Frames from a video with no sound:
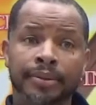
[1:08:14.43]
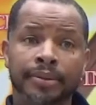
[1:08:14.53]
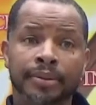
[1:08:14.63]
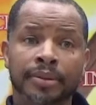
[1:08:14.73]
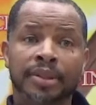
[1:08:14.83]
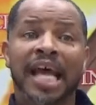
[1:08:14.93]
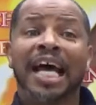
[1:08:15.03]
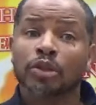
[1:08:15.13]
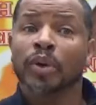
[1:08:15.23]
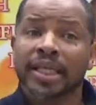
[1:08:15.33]
Yeah.
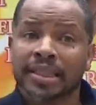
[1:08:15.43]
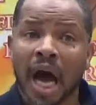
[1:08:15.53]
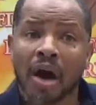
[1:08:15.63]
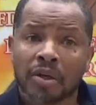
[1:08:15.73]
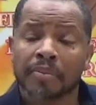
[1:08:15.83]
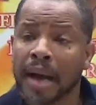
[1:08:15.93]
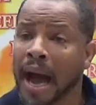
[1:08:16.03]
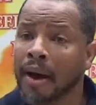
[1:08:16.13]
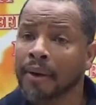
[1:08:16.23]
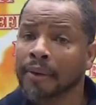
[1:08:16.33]
That's what he's talking
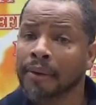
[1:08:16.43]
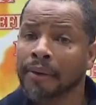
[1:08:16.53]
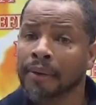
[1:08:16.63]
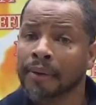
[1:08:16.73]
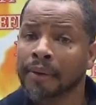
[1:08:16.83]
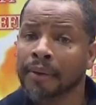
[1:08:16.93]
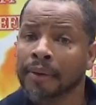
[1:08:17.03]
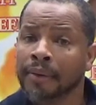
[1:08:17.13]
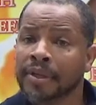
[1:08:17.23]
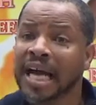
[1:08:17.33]
about. Yeah. yeah.
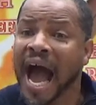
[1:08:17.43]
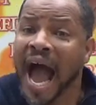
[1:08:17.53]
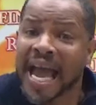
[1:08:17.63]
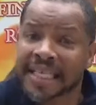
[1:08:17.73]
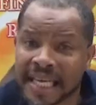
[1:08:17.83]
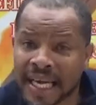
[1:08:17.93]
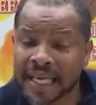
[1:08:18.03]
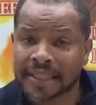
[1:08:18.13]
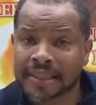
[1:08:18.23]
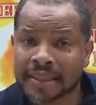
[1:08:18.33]

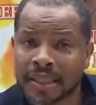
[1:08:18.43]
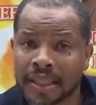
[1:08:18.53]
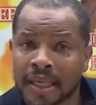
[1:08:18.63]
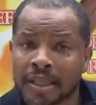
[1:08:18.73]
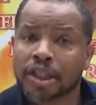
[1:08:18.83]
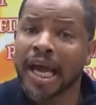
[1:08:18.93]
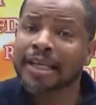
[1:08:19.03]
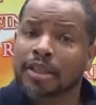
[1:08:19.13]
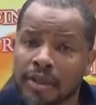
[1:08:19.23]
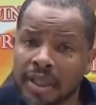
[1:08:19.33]
Kindness. Kindness.
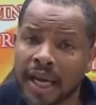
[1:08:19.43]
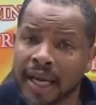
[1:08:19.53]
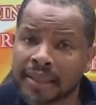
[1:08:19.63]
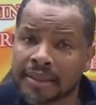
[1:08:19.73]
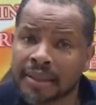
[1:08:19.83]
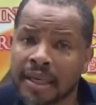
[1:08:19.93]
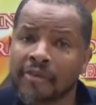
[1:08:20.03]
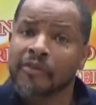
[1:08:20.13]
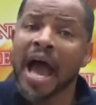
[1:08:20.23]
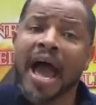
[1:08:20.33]
Gentleness.
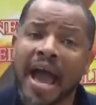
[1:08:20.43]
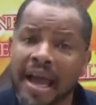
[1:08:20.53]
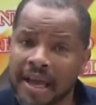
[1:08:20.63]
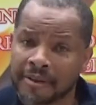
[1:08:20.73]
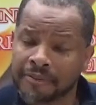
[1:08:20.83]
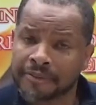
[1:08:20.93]
Gentleness. Faith.